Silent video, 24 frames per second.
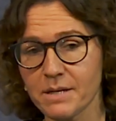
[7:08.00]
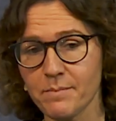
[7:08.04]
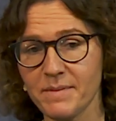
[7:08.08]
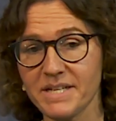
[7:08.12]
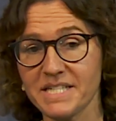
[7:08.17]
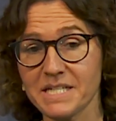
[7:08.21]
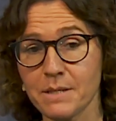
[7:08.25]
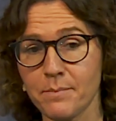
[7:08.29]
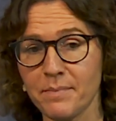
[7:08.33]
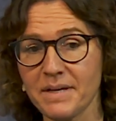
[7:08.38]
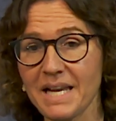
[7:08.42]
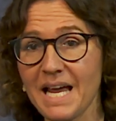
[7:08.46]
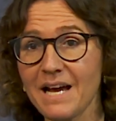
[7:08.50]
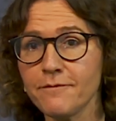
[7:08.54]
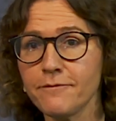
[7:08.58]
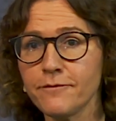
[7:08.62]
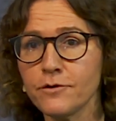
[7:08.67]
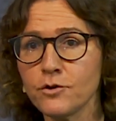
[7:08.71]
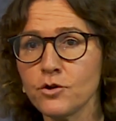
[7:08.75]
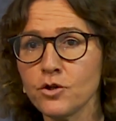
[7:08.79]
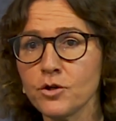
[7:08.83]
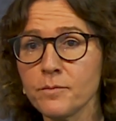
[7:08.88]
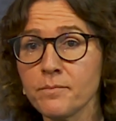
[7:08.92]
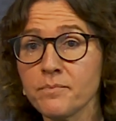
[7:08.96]
media
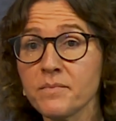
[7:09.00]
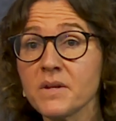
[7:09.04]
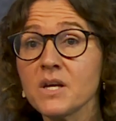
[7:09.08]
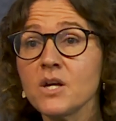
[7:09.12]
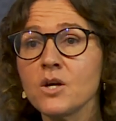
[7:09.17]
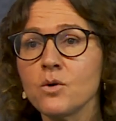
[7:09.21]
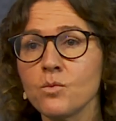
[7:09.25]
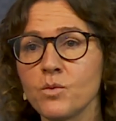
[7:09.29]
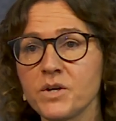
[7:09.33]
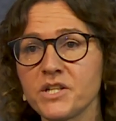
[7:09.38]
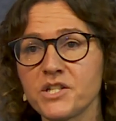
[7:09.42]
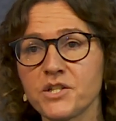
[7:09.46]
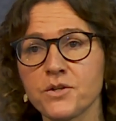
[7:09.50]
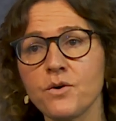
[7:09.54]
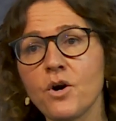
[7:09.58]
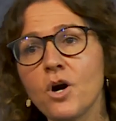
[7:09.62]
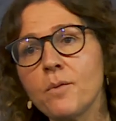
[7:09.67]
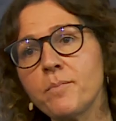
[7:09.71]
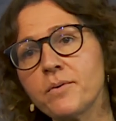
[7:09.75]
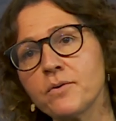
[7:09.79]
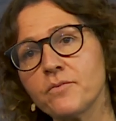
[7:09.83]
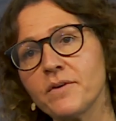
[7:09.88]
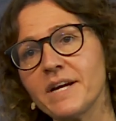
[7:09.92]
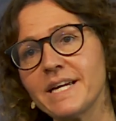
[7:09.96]
platform. We do
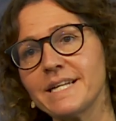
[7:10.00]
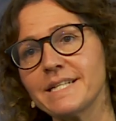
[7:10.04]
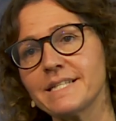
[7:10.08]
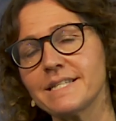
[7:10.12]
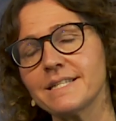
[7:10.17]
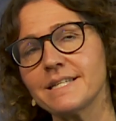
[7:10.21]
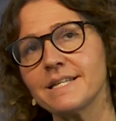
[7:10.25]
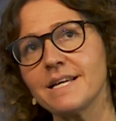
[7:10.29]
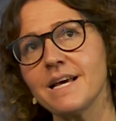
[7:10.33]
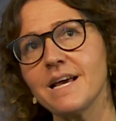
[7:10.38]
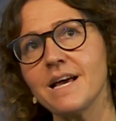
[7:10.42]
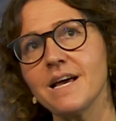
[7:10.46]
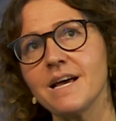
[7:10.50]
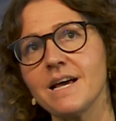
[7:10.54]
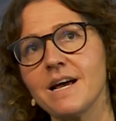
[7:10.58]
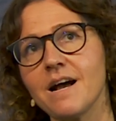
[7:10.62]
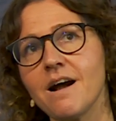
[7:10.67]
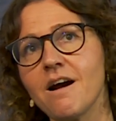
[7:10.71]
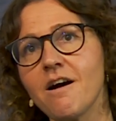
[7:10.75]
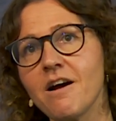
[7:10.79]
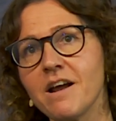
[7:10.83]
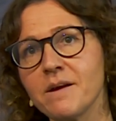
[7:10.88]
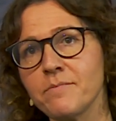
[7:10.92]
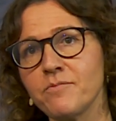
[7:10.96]
operate a
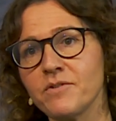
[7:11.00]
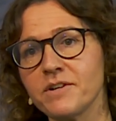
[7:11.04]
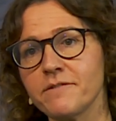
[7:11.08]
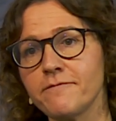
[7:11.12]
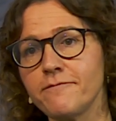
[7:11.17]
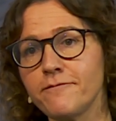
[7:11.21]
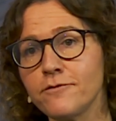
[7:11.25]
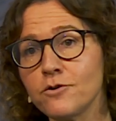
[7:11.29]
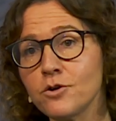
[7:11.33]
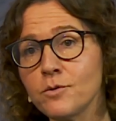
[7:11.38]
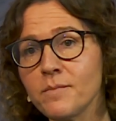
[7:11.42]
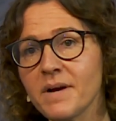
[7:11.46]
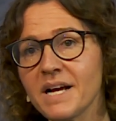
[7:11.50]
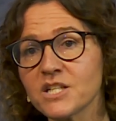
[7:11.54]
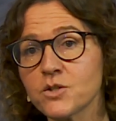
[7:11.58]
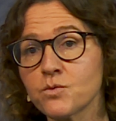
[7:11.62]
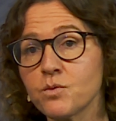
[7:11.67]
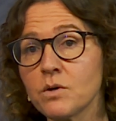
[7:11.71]
hybrid format.